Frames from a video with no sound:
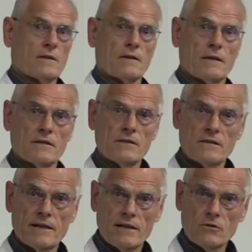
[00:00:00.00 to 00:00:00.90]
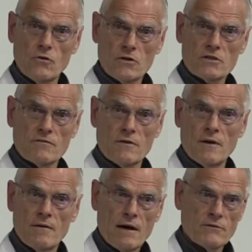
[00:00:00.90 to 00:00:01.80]
until they engorge
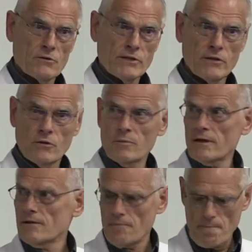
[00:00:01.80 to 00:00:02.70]
after drinking your blood.